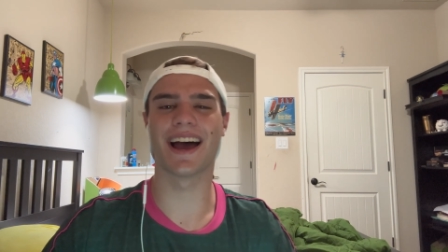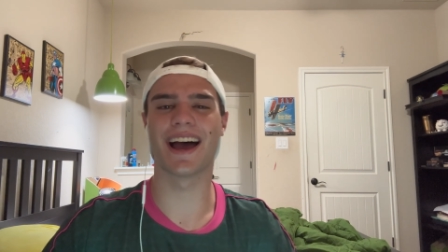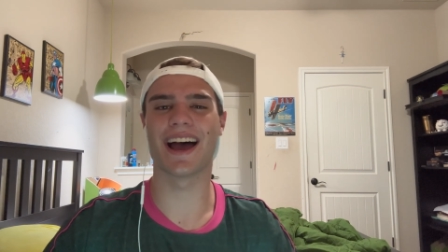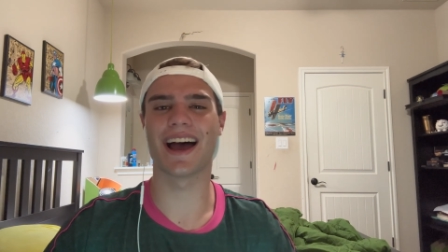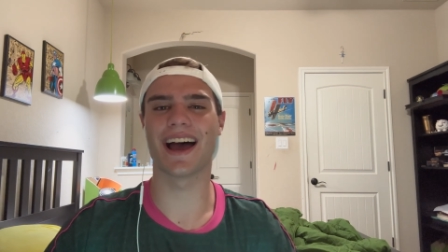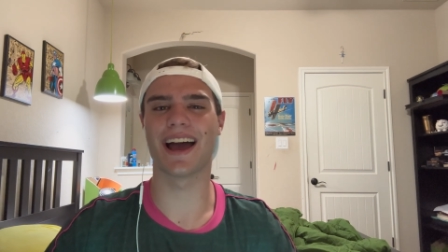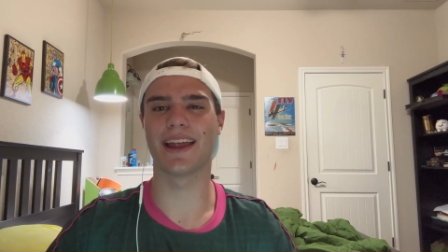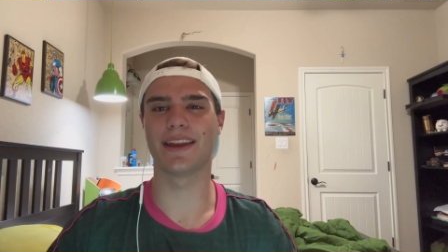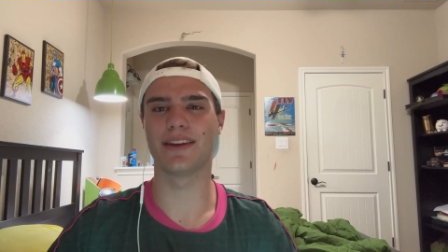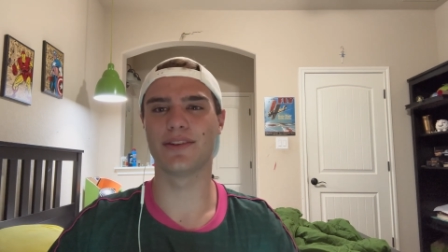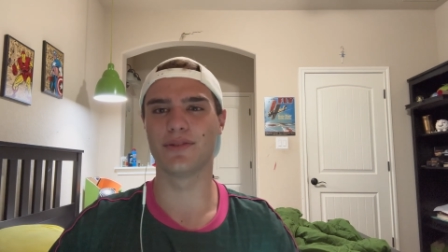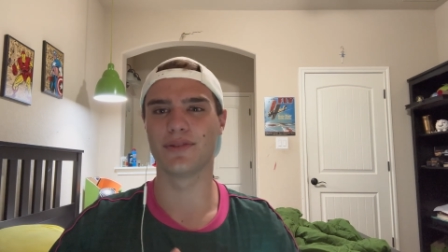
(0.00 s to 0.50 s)

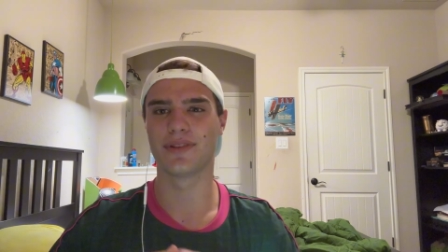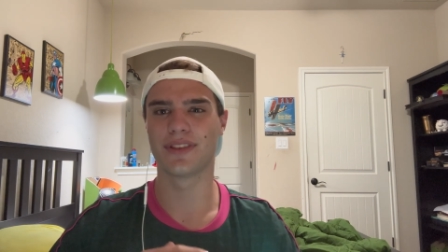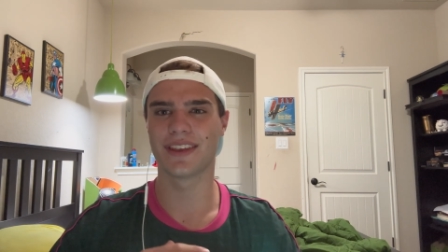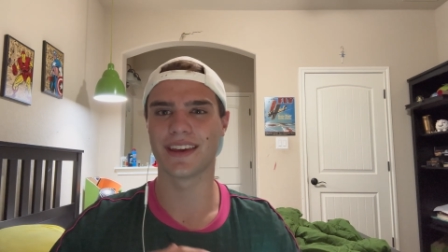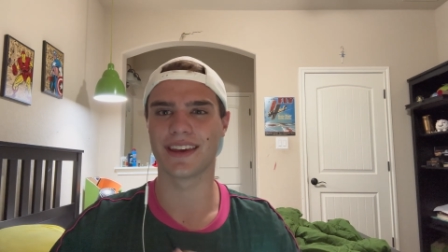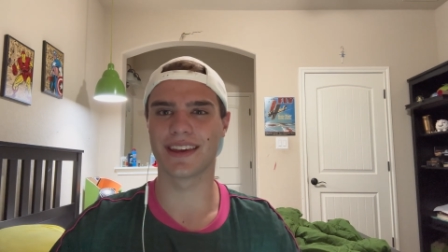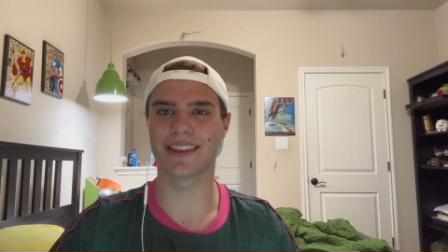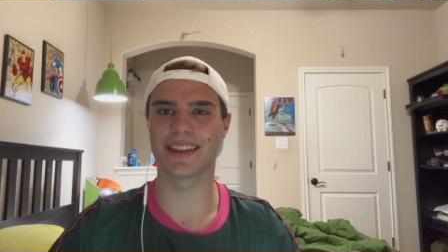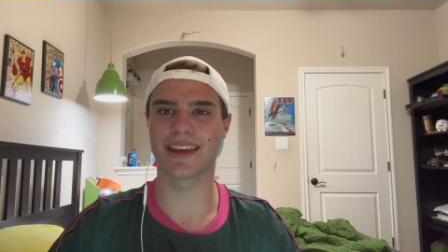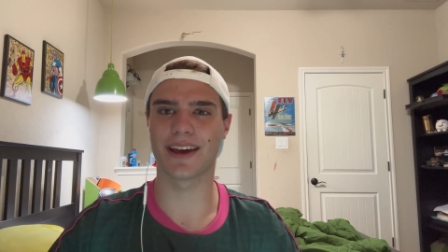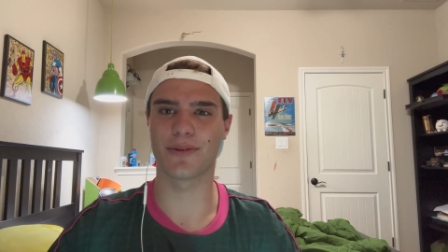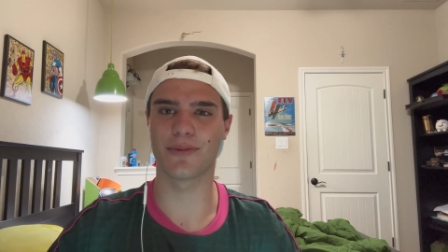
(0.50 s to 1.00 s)
I do
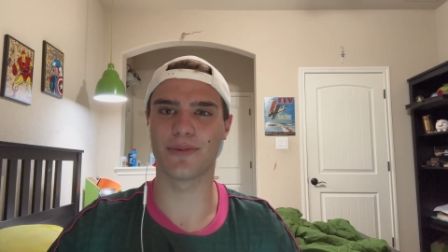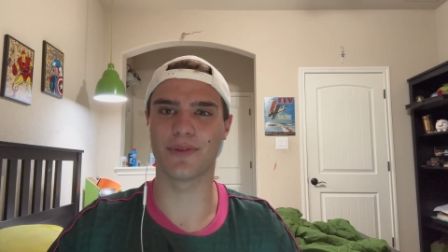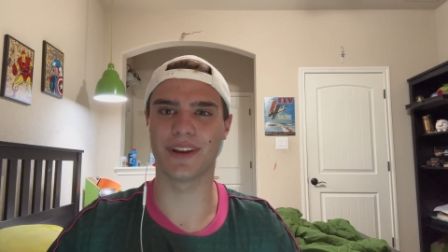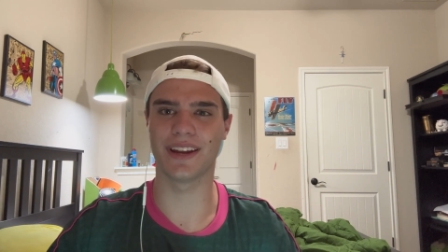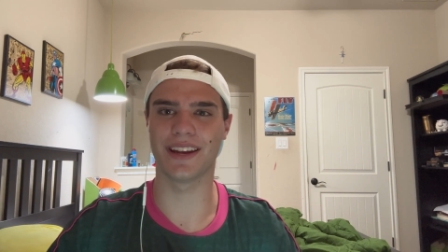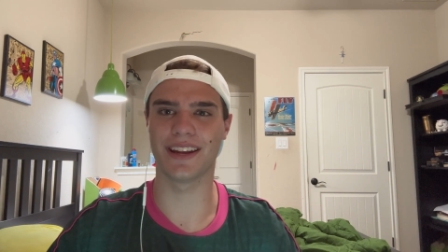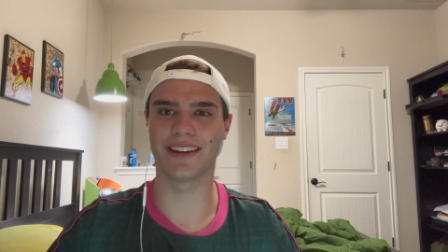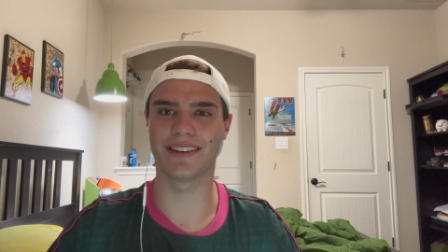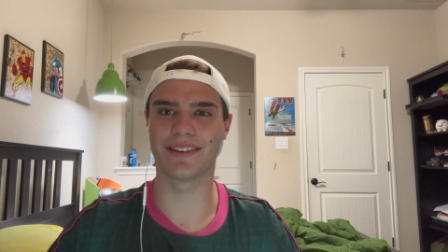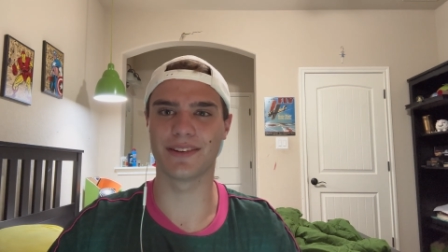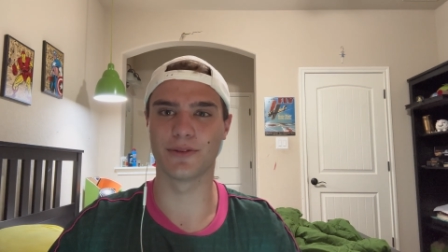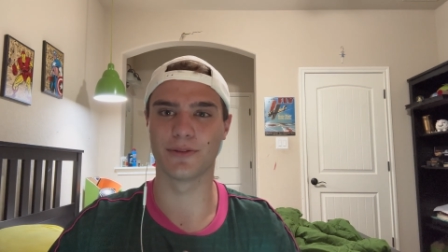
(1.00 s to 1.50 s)
think that we
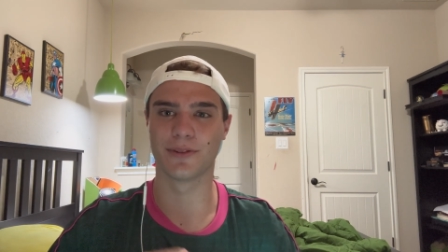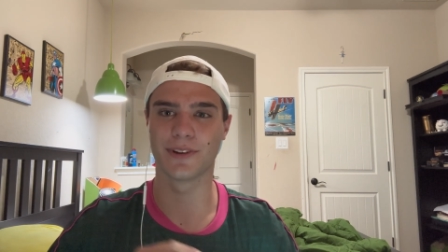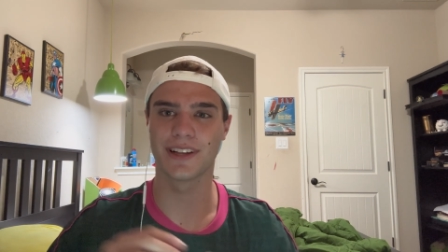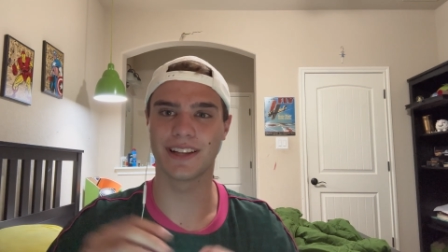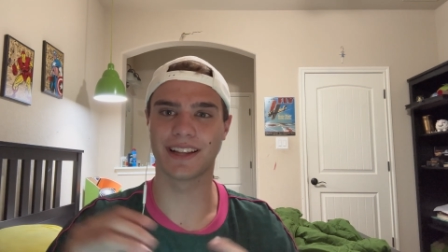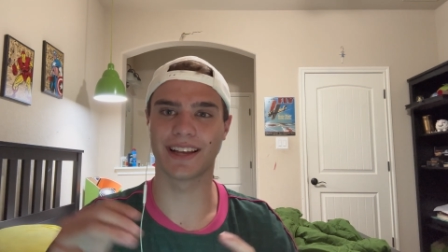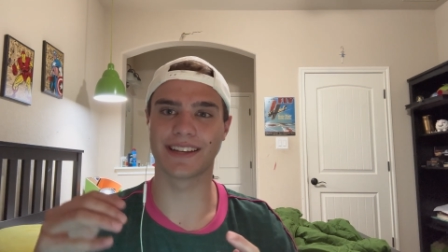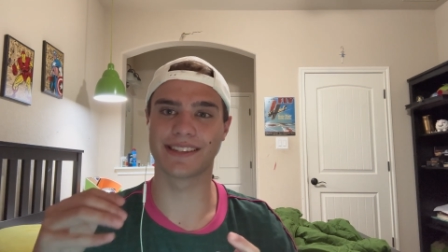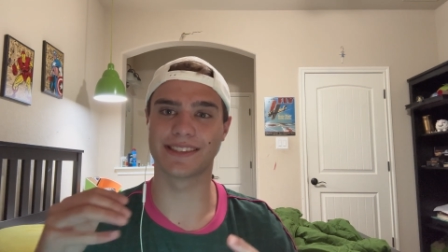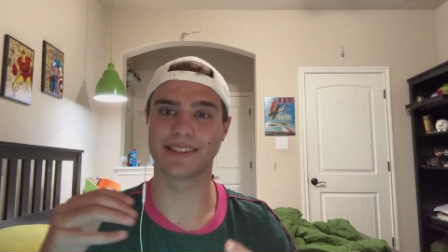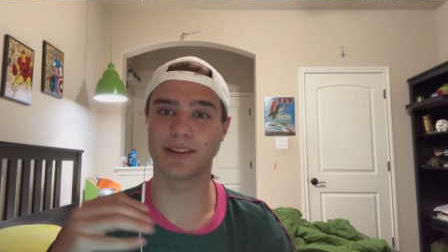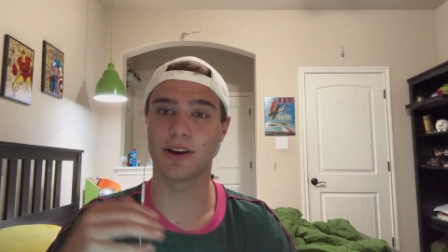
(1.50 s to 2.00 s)
need to
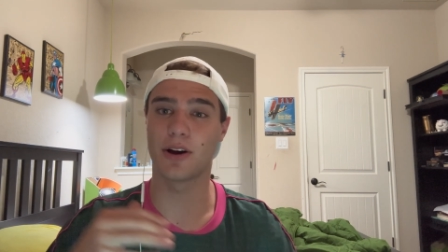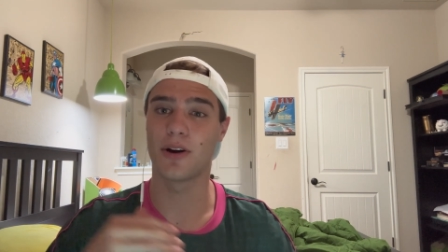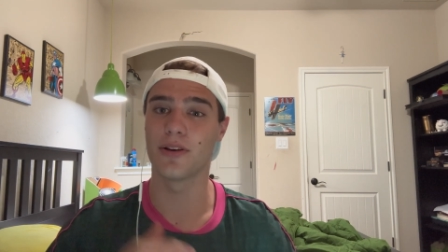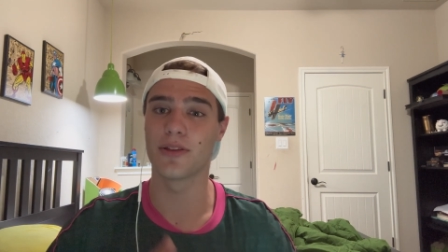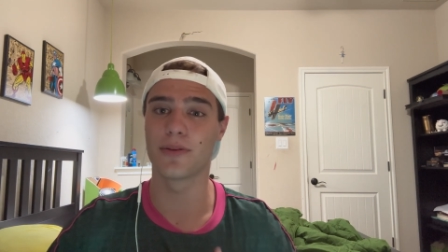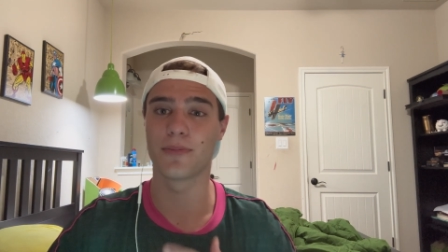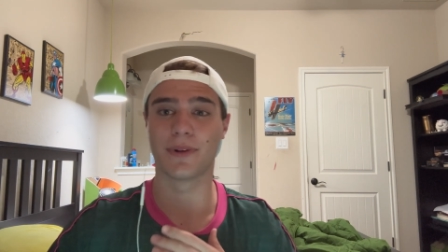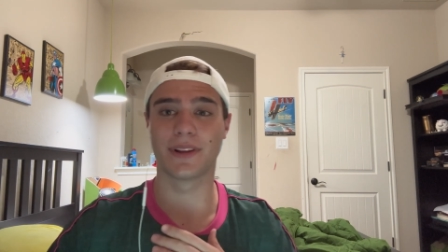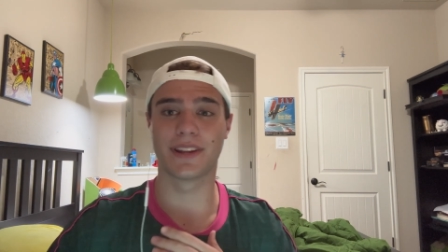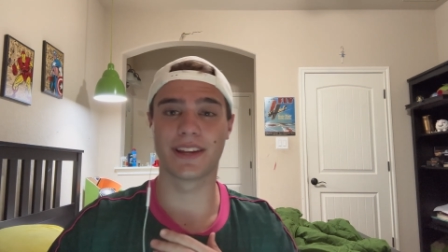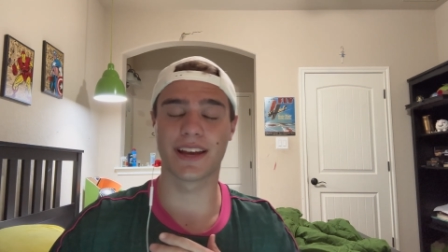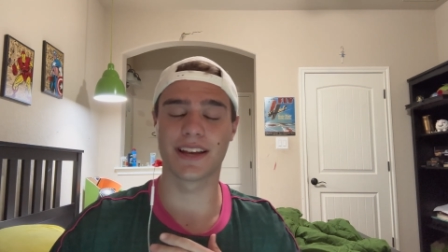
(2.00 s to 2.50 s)
realize all the
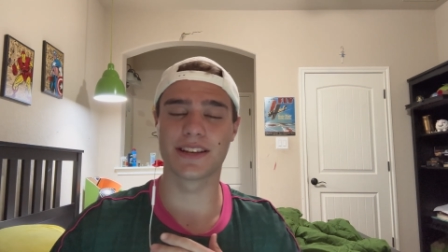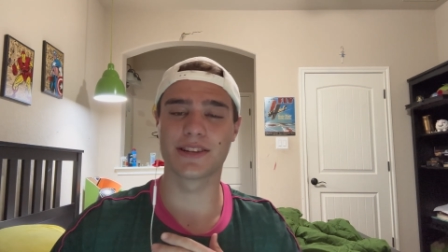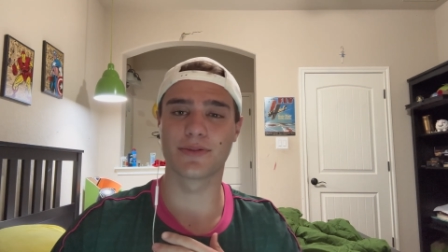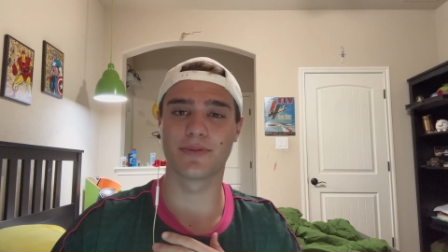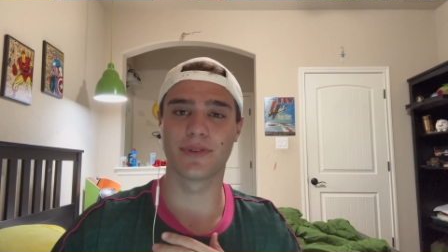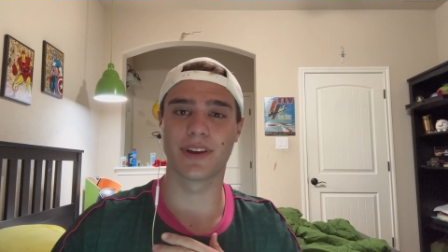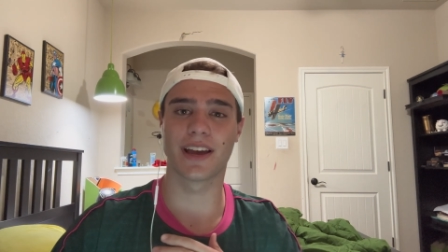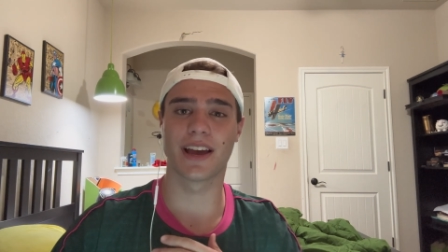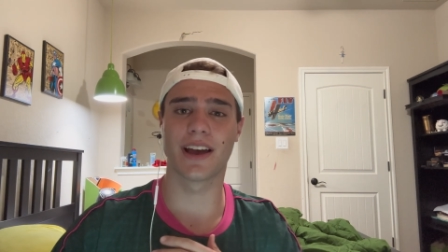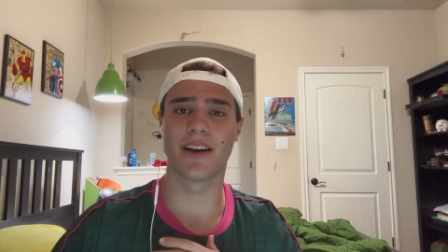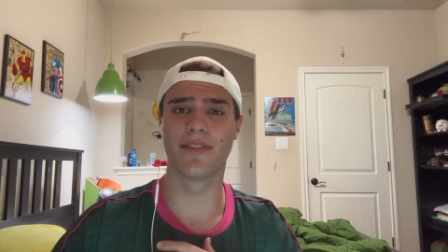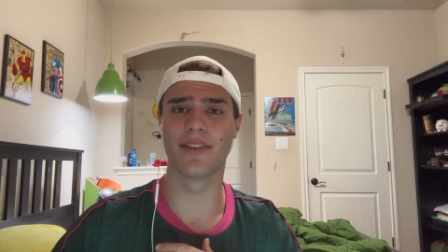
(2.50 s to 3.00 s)
potential
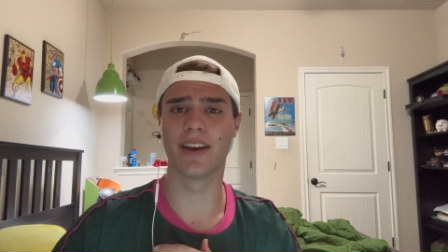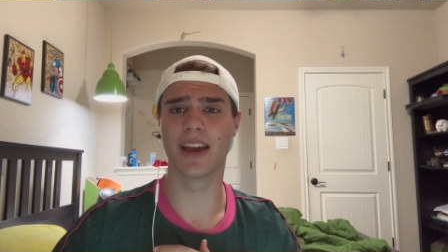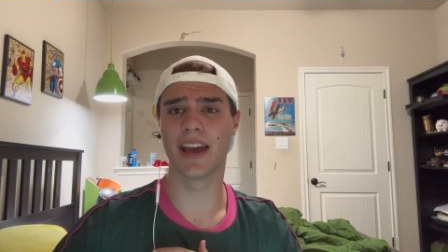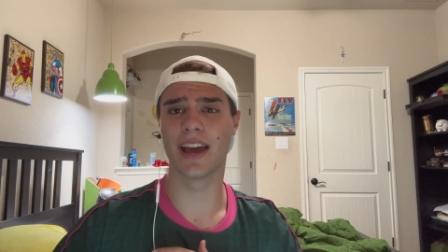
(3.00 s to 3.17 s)
we have.